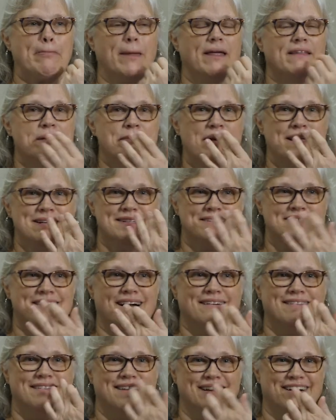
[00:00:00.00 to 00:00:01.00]
they might
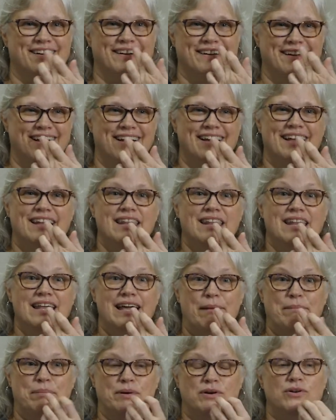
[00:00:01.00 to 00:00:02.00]
suck their lip